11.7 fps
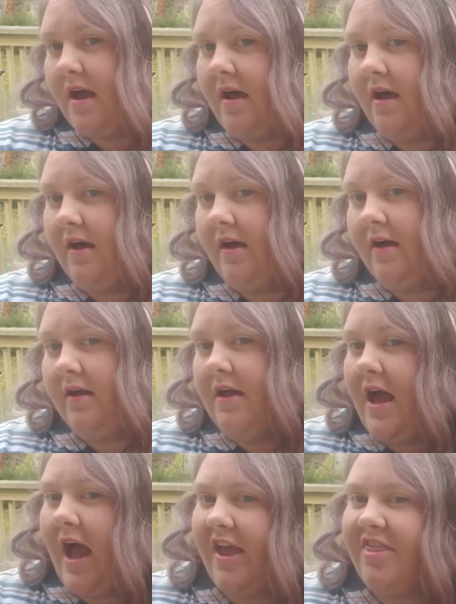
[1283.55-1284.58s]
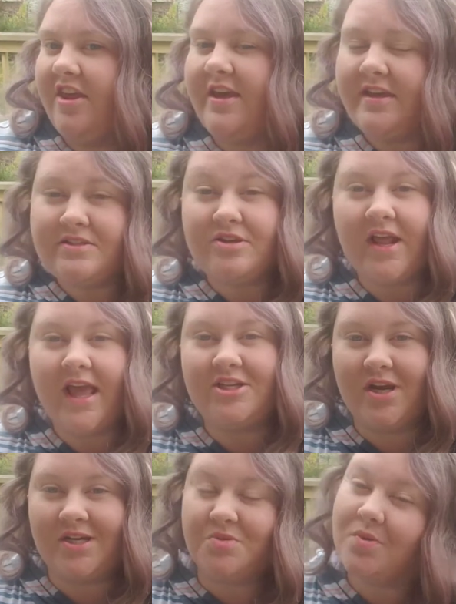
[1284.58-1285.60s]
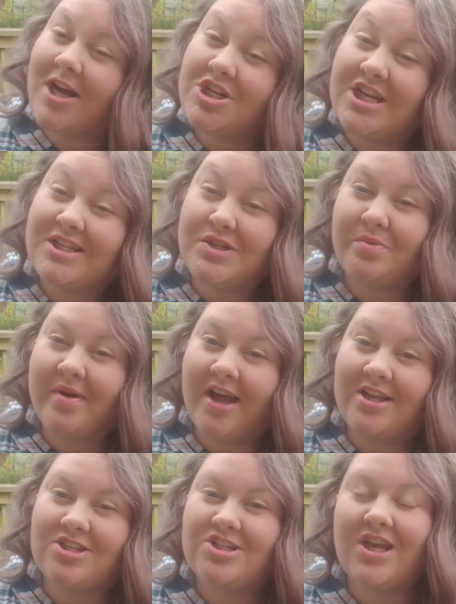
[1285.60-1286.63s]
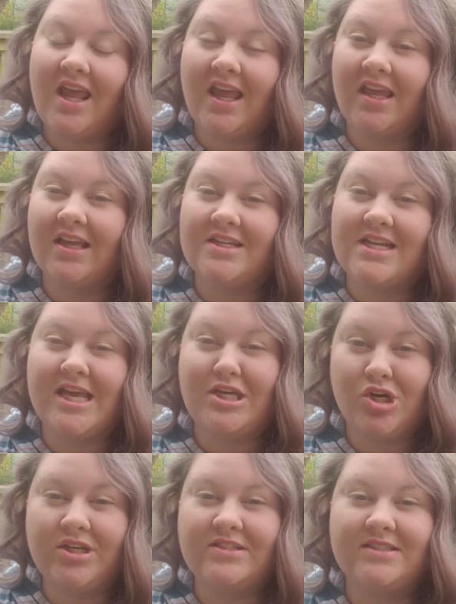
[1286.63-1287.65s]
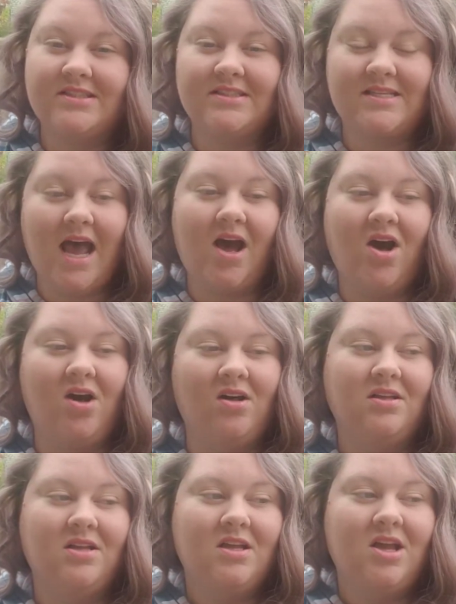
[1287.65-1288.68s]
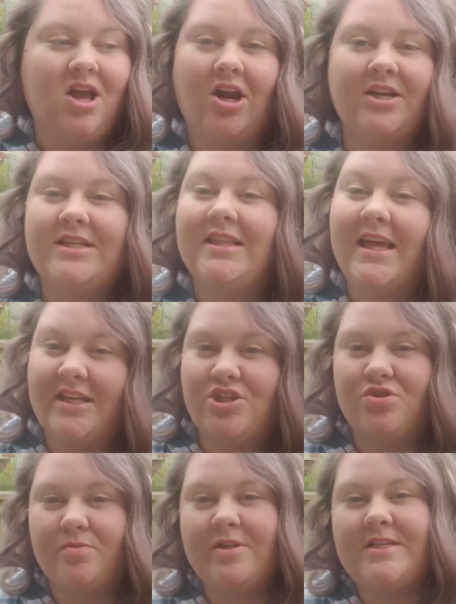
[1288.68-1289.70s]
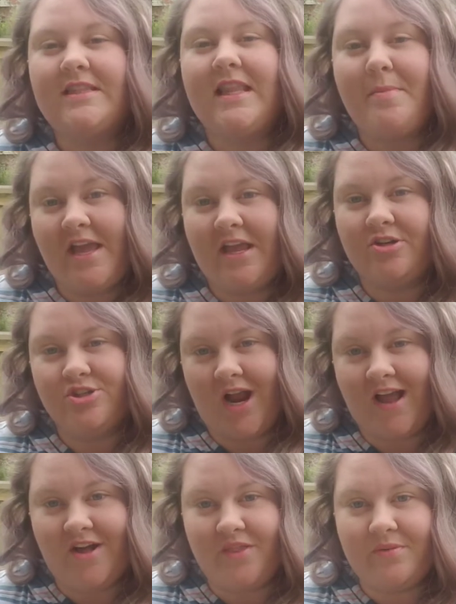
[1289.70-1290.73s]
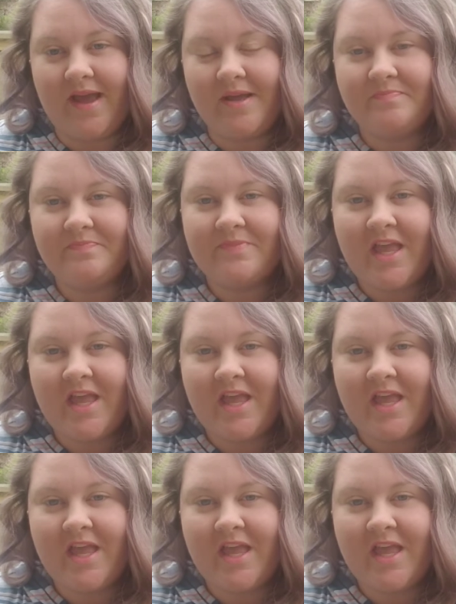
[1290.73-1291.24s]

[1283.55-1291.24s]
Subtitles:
I think yesterday I tried to rush it too much, and I couldn't tell, or didn't let my hair dry all the way.